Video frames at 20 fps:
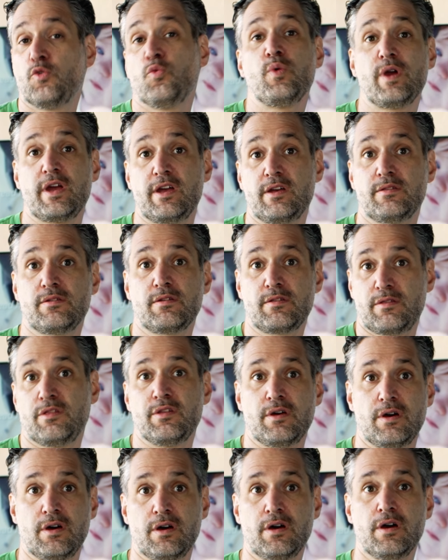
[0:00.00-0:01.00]
with
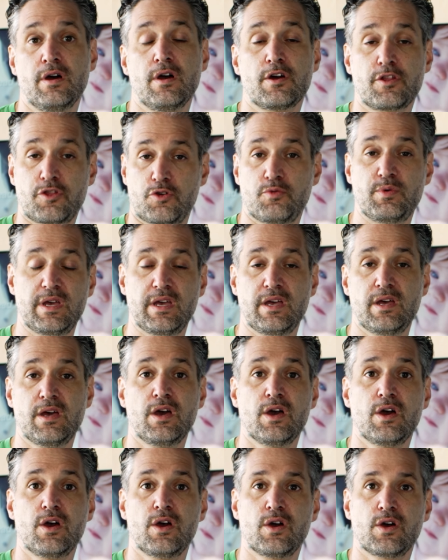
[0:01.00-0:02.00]
the three
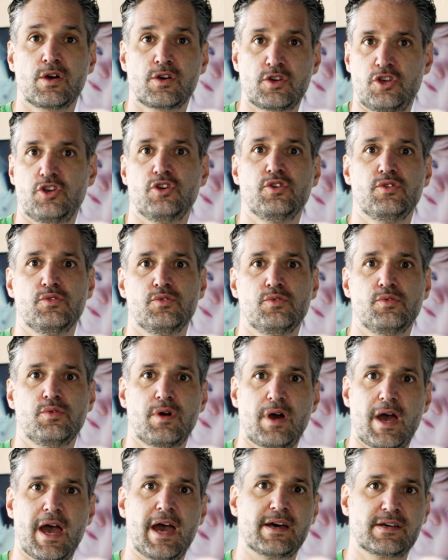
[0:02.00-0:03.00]

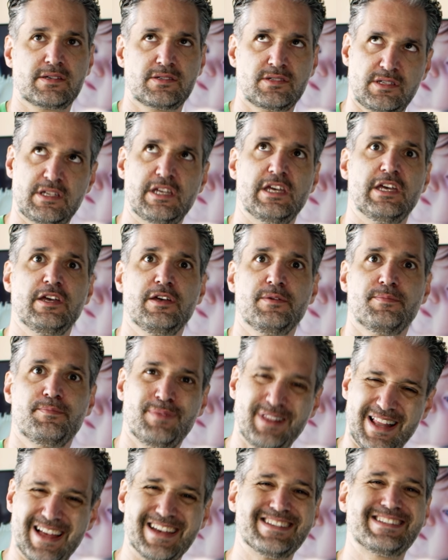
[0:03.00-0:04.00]
qxt
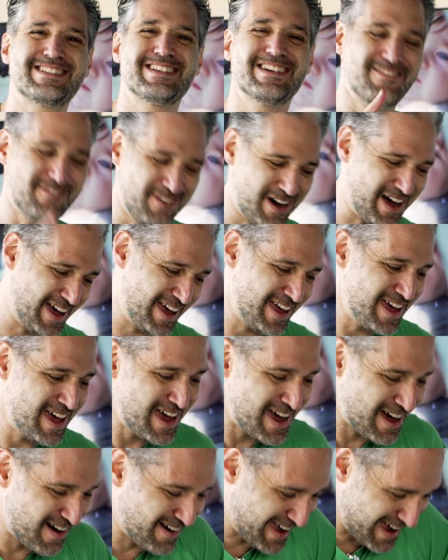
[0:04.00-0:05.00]
plus y.
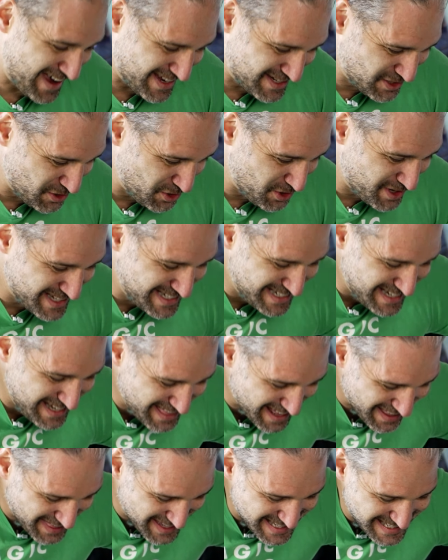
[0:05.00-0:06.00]
Okay, so you can see
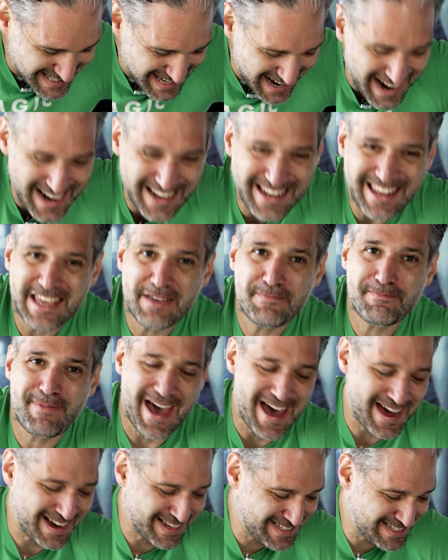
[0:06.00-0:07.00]
that the side
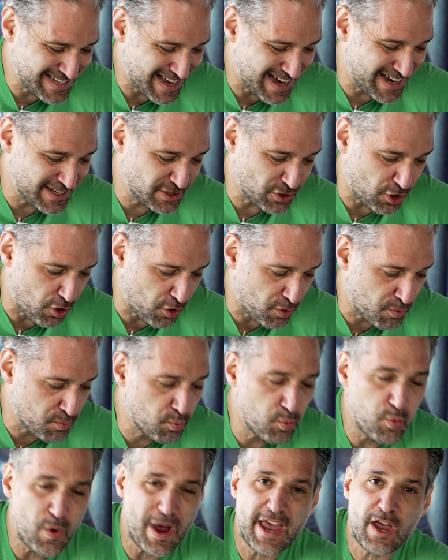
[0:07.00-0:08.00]
impact sides are
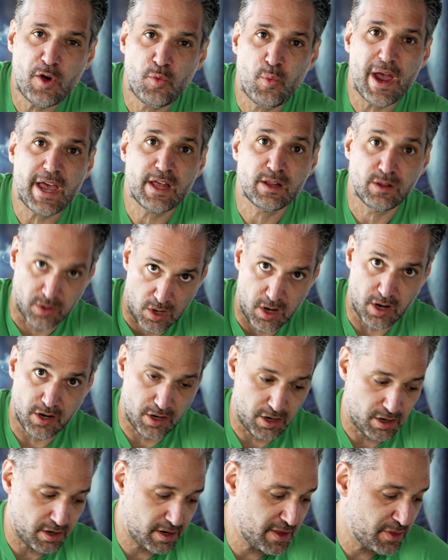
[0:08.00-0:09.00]
way, way
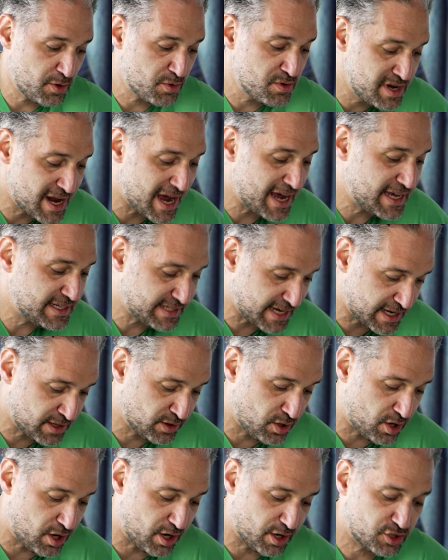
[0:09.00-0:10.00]
longer. They're nice
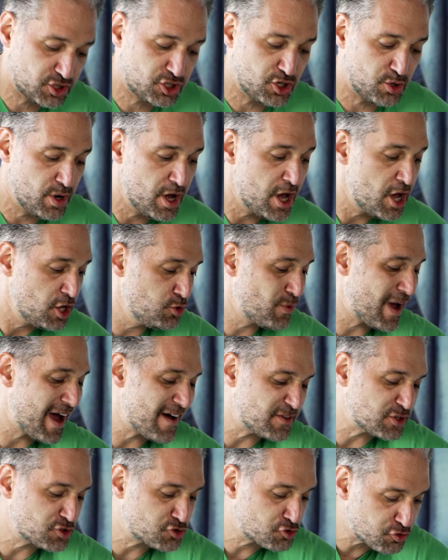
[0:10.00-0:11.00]
and long. So you
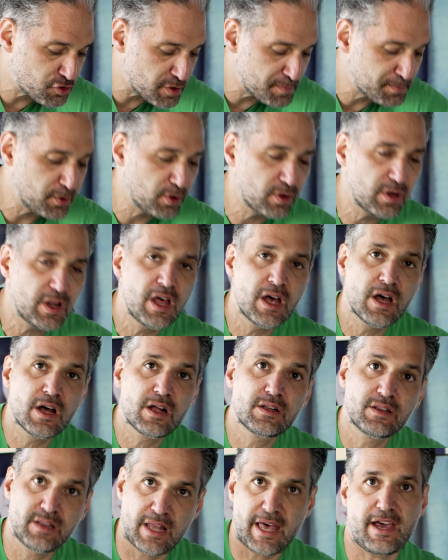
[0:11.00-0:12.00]
have a triple
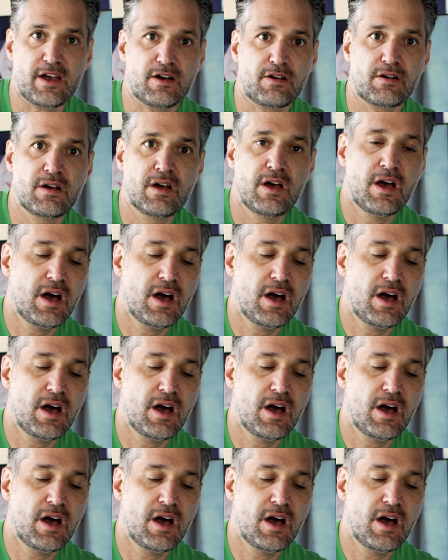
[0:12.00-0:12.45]
layer